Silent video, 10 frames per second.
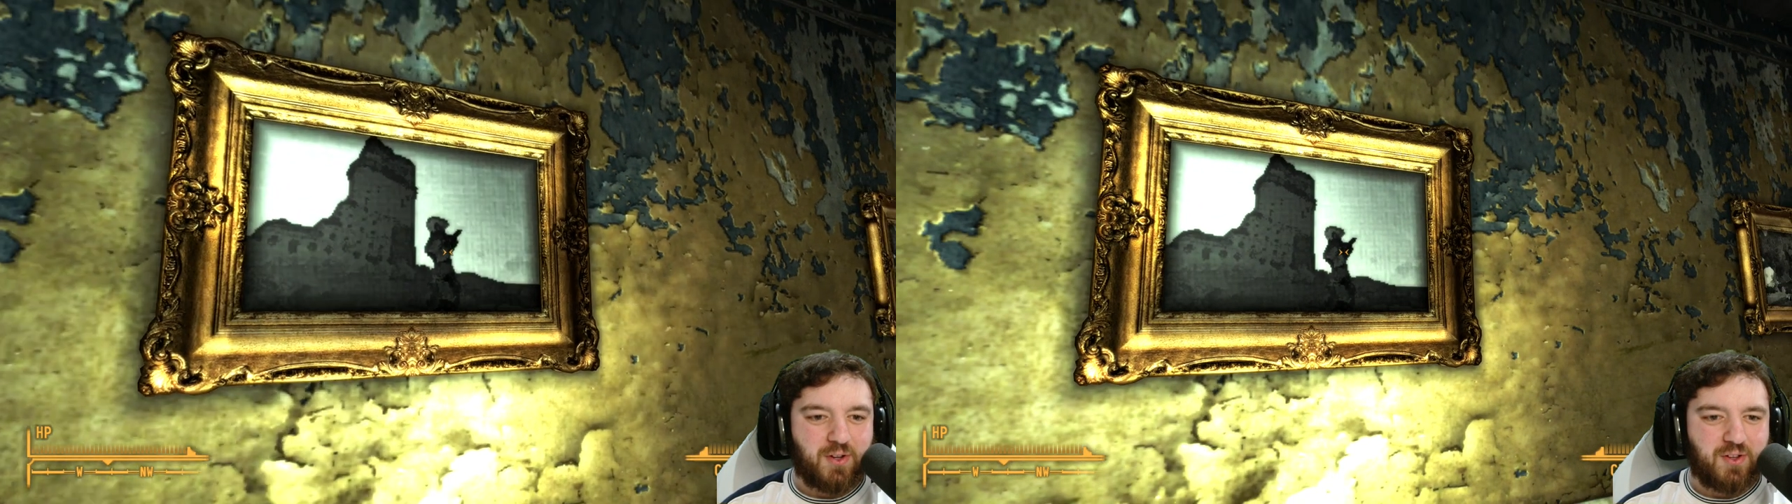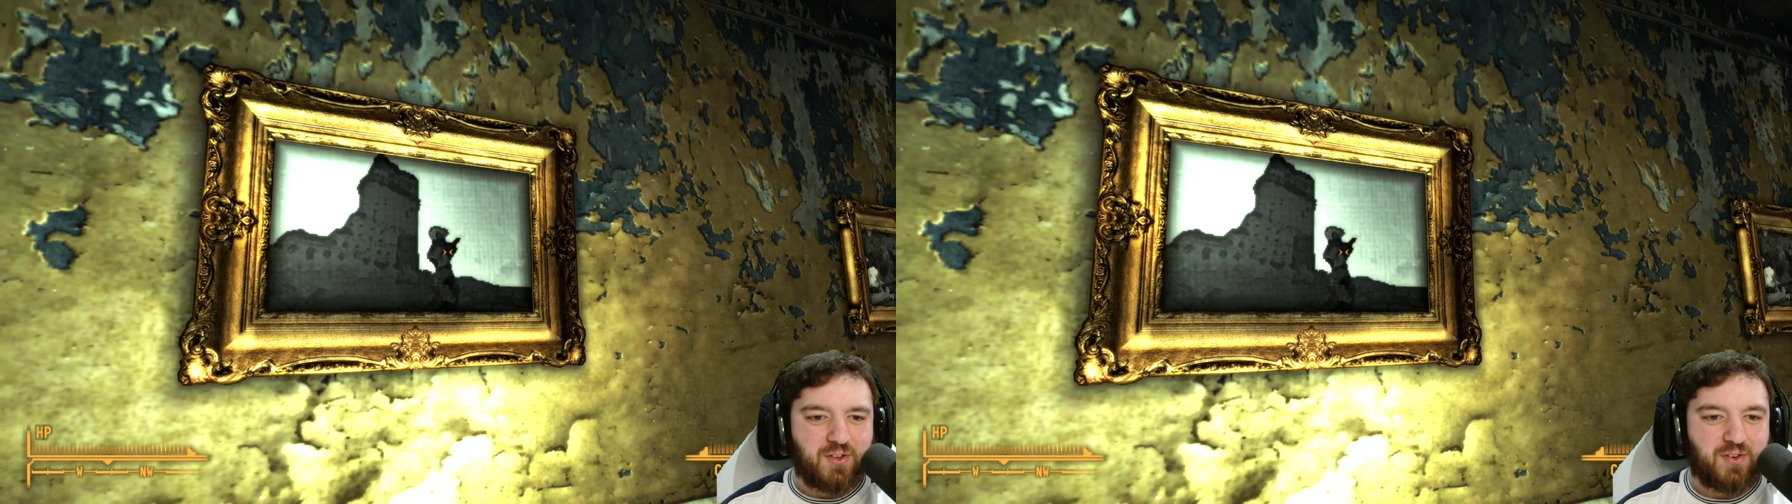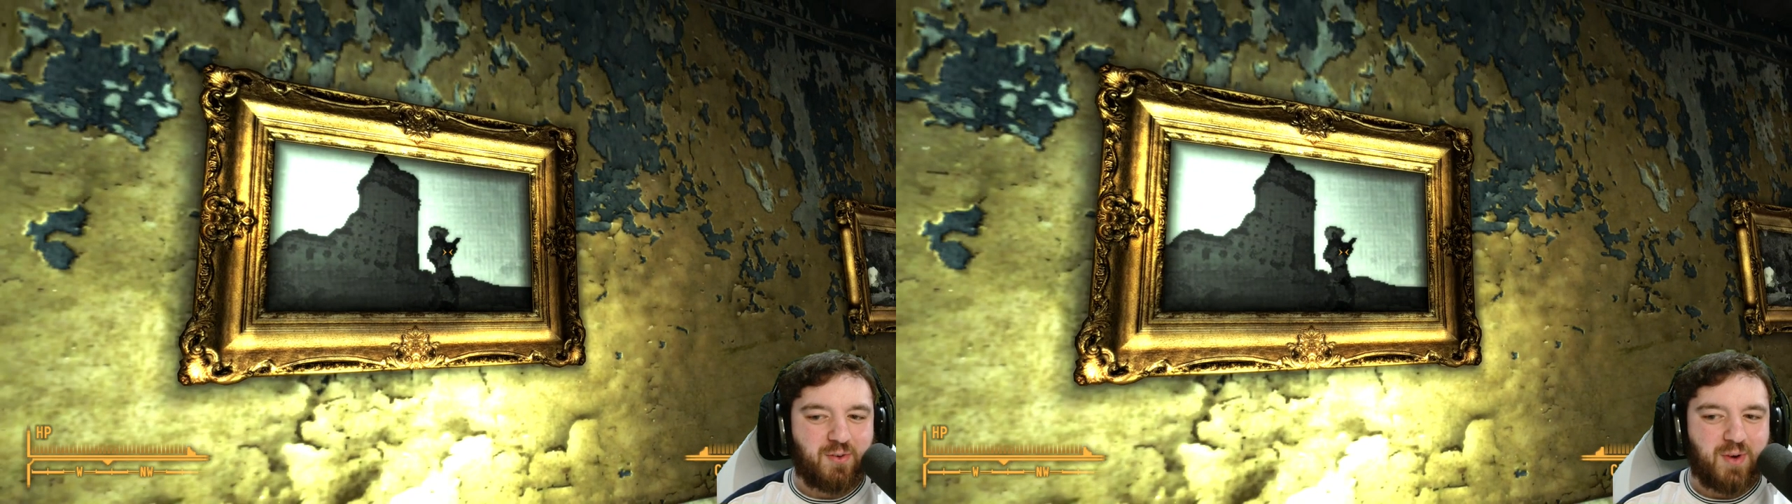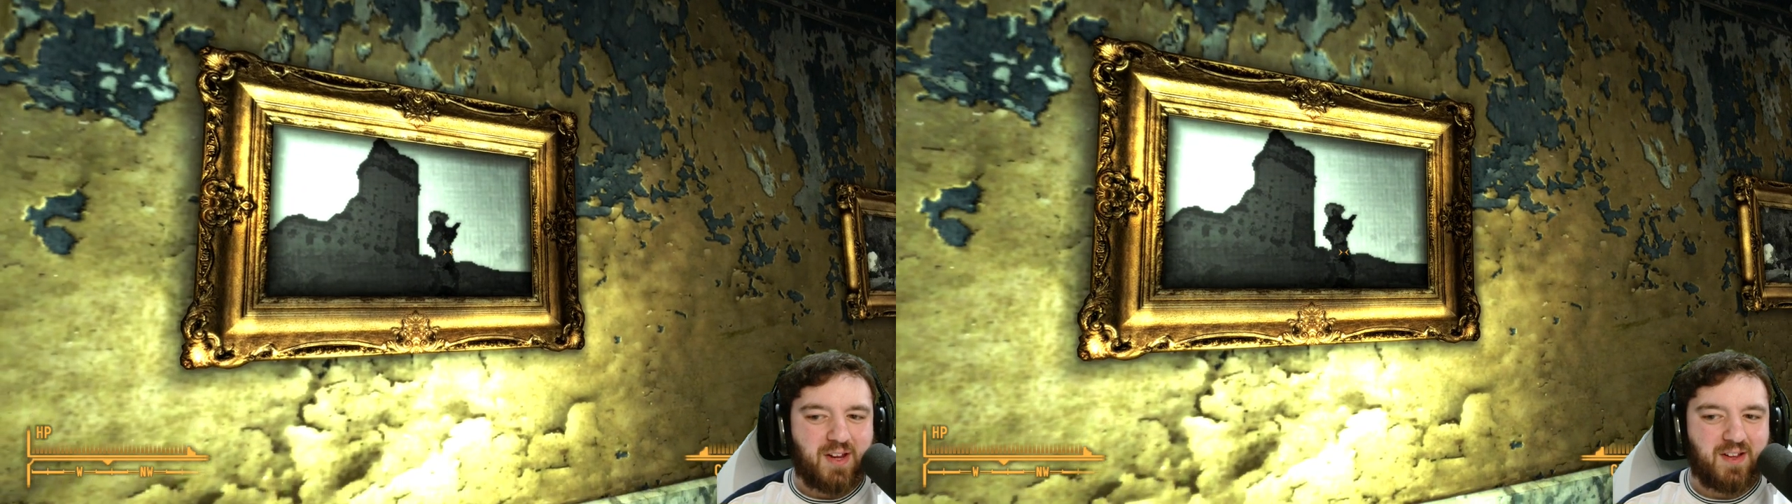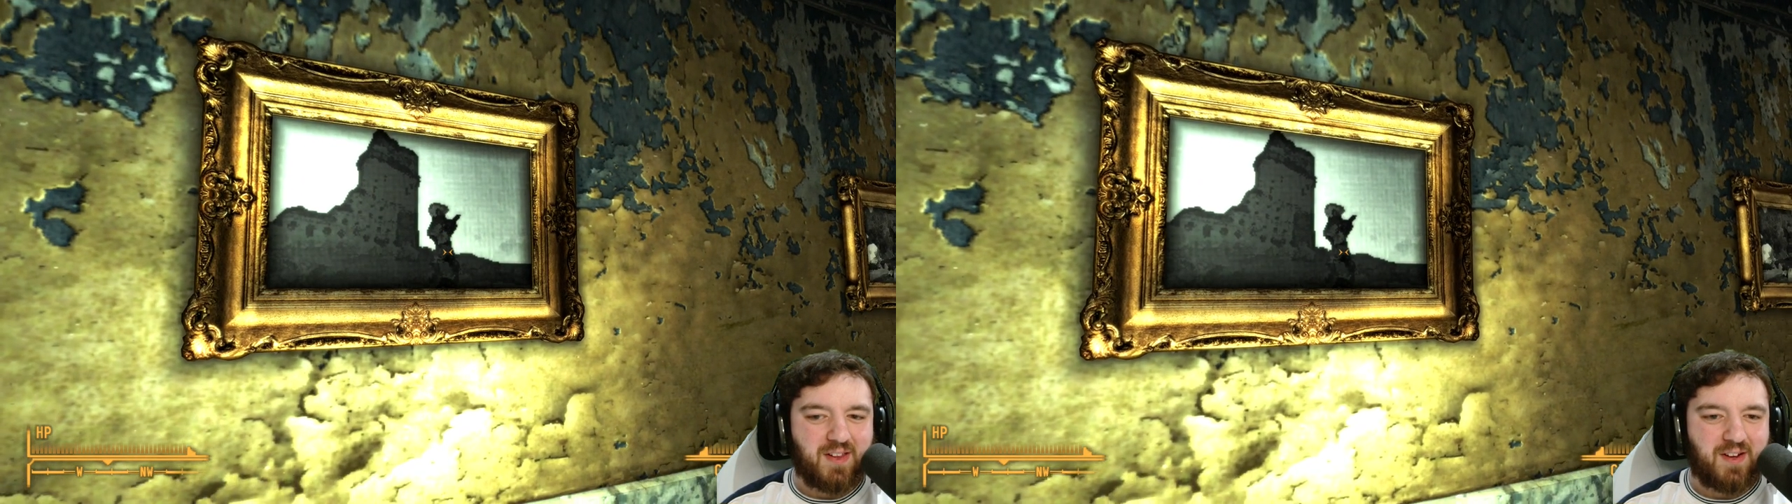a duster
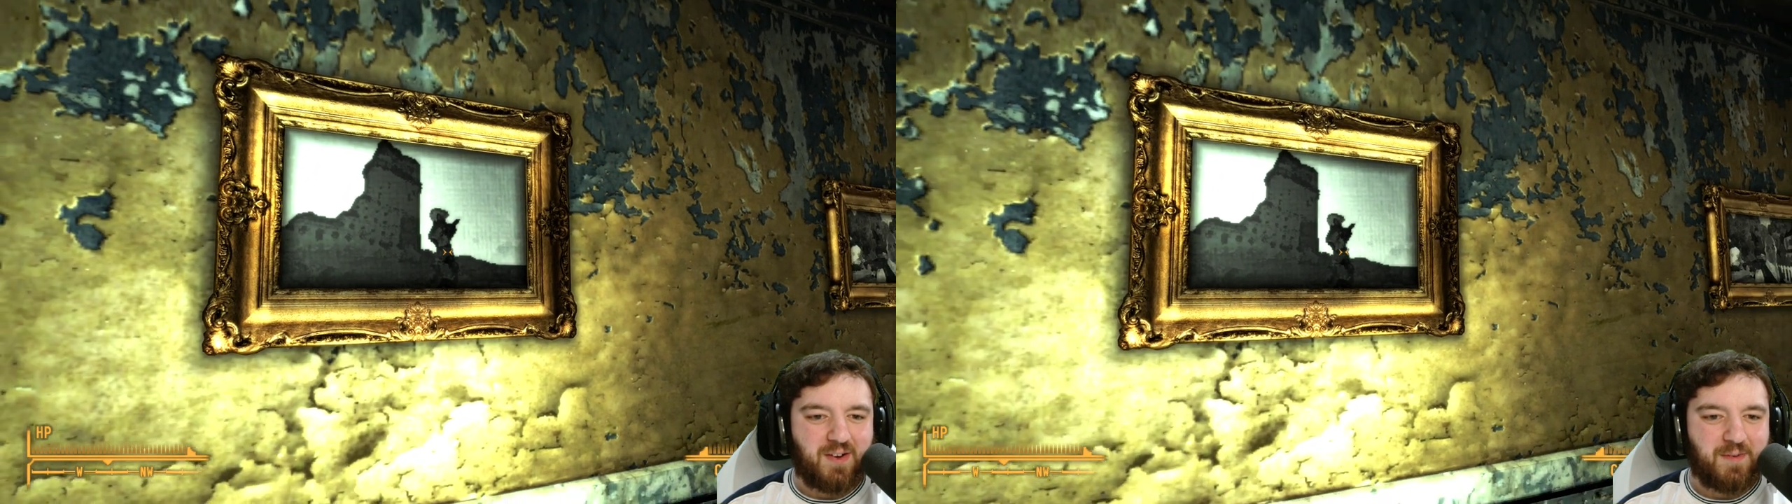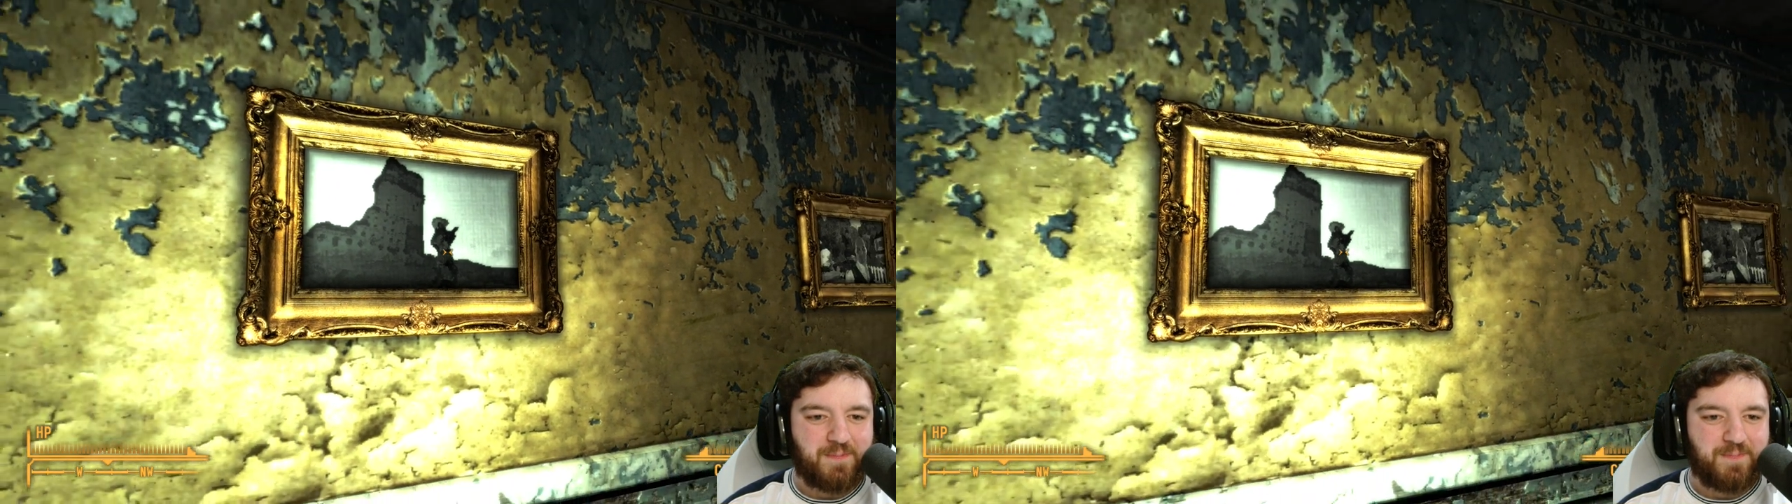regulator.